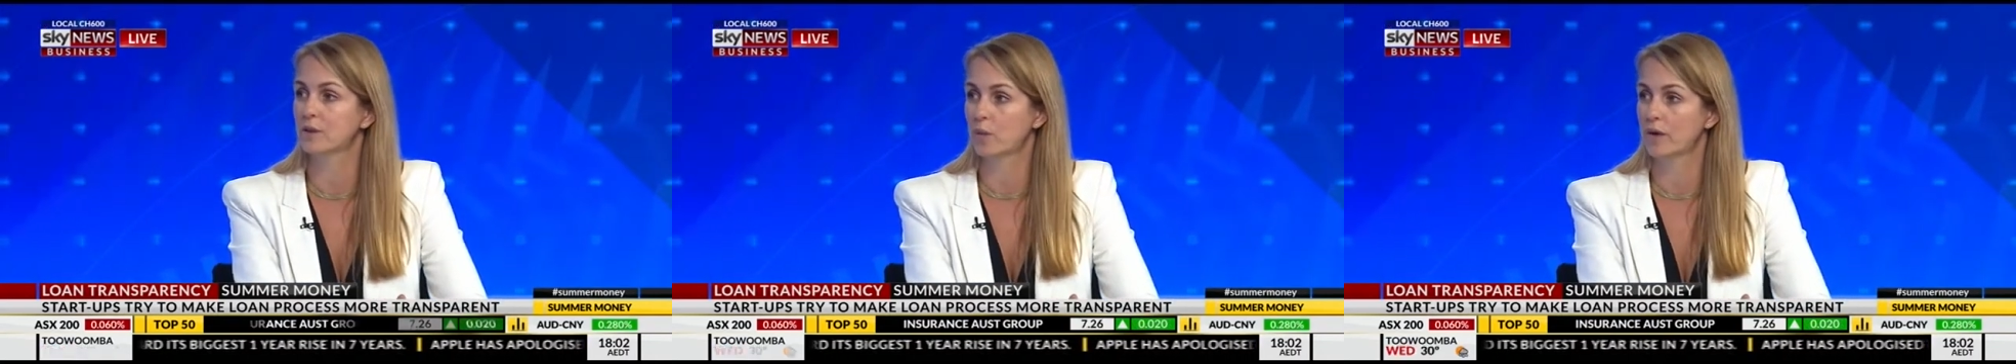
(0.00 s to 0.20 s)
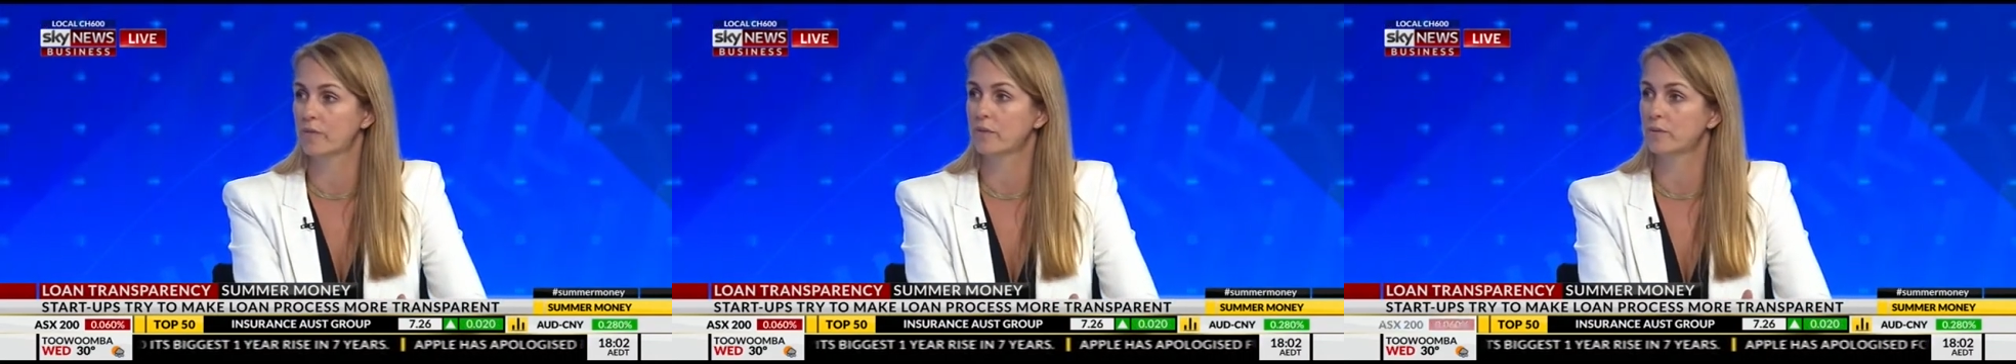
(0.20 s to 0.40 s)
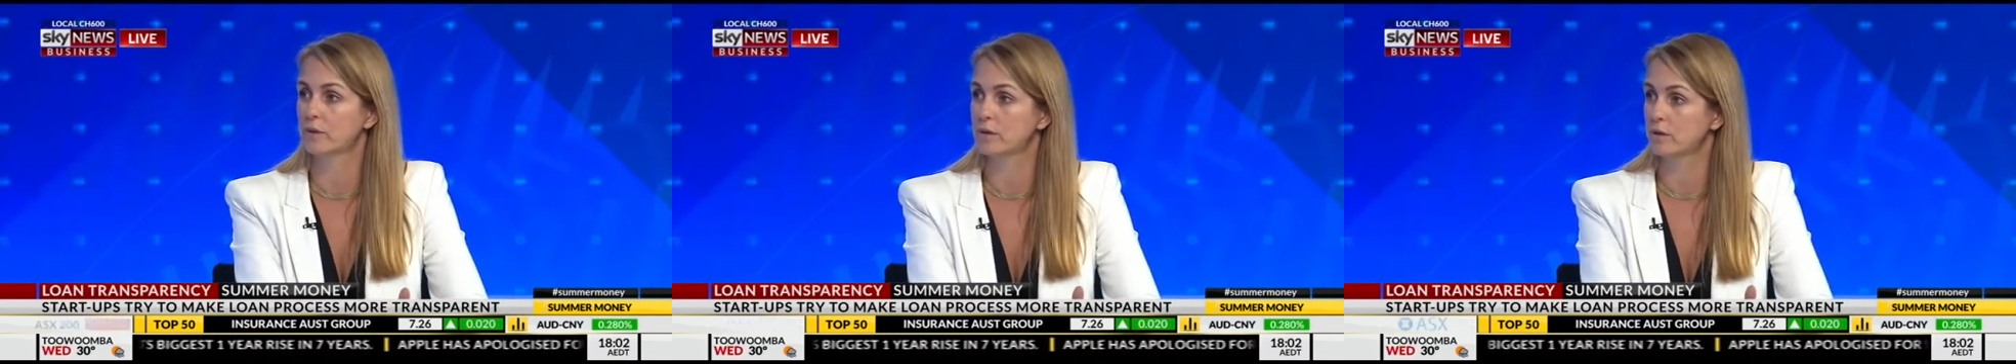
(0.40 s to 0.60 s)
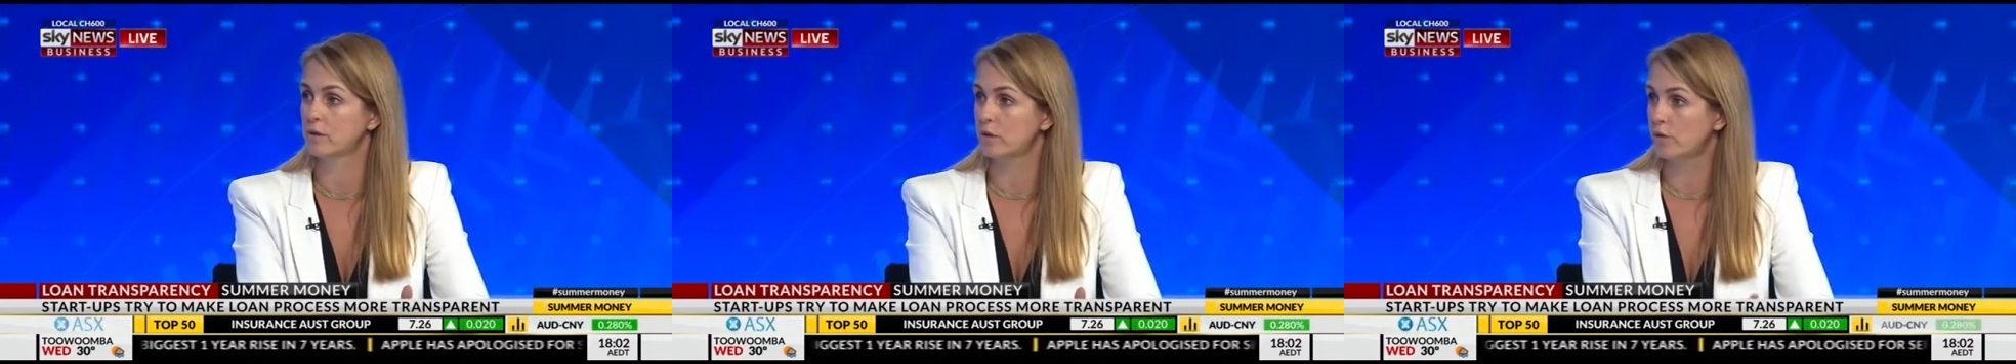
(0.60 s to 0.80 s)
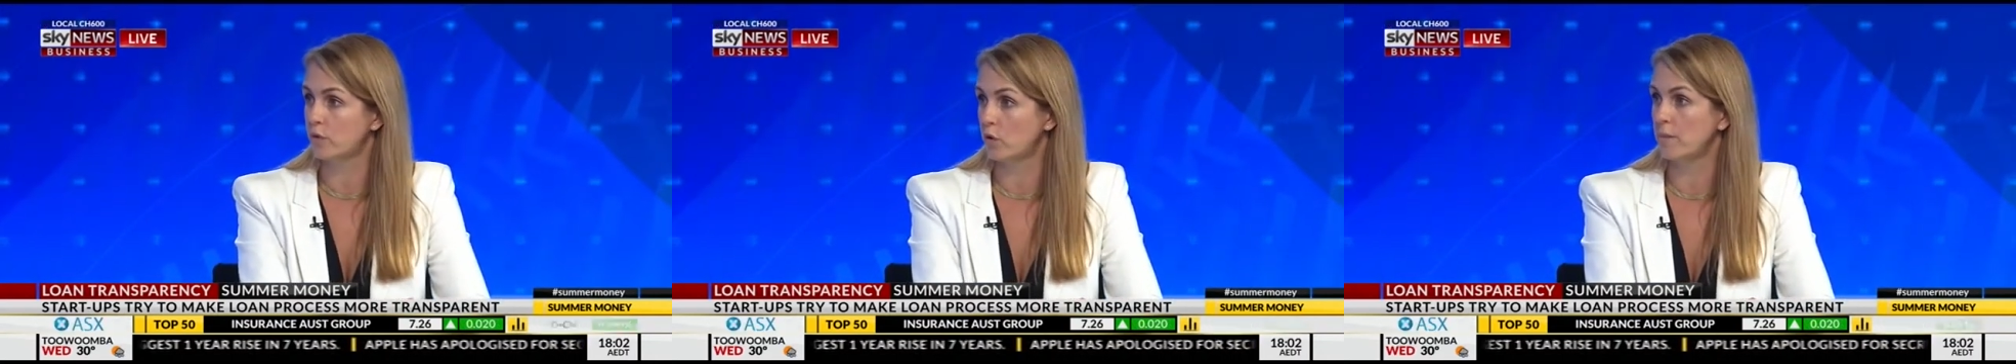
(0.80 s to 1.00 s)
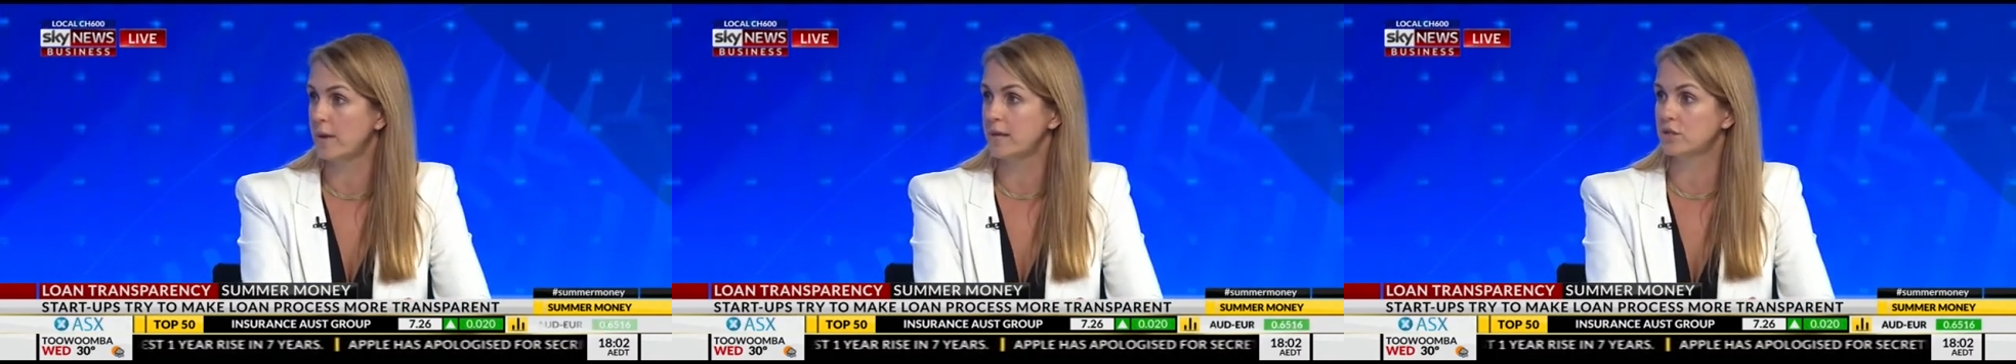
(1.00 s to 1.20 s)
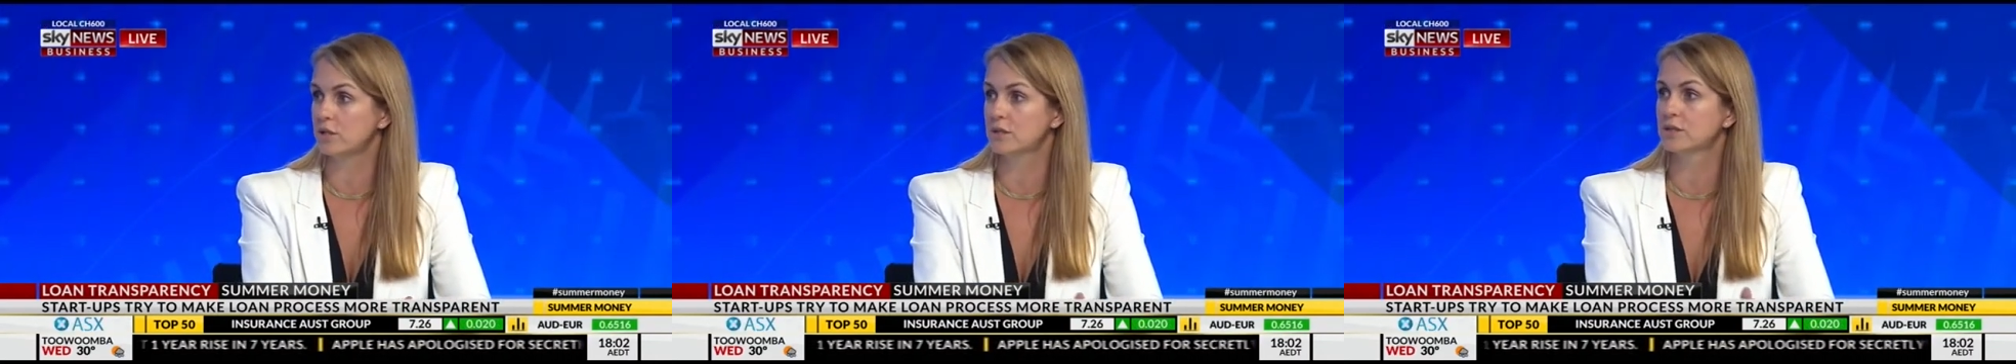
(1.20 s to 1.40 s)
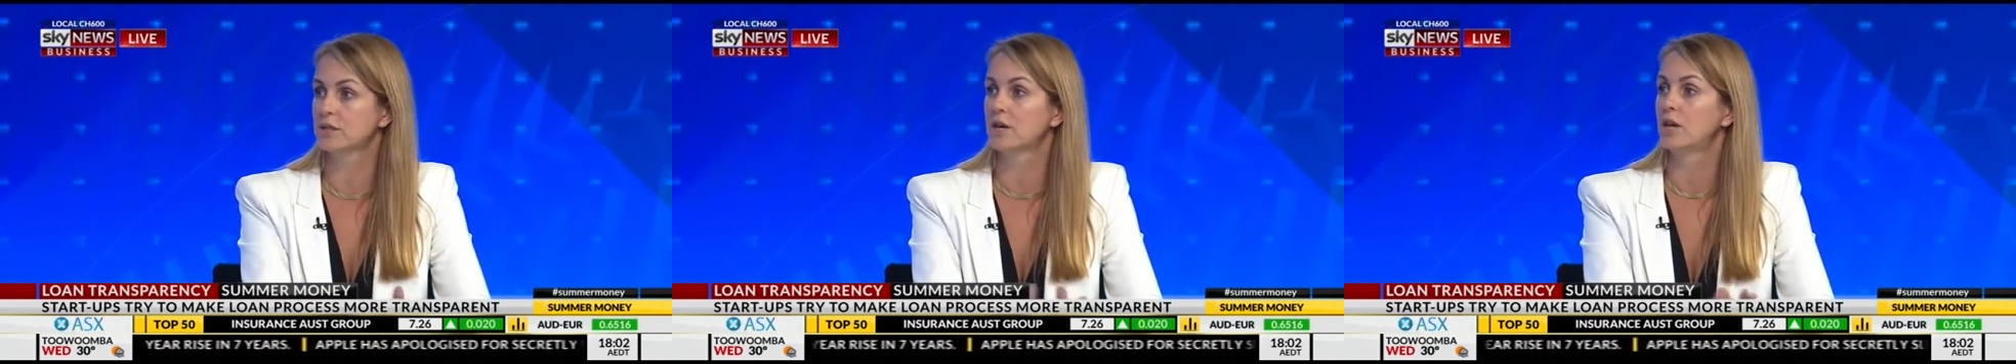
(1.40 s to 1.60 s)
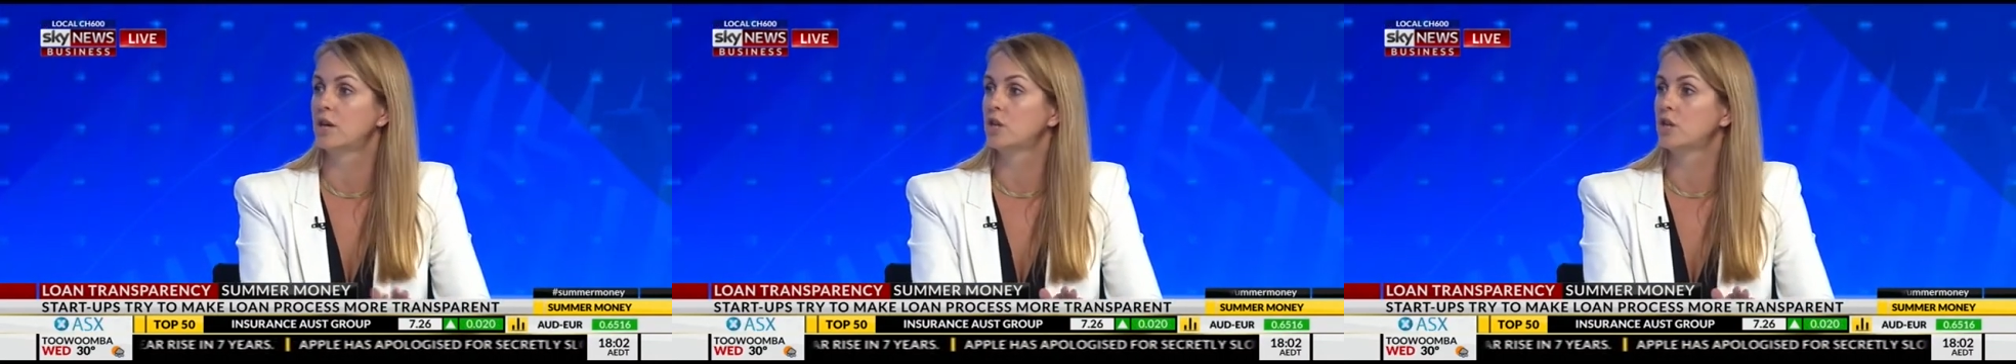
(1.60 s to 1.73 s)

away from the four majors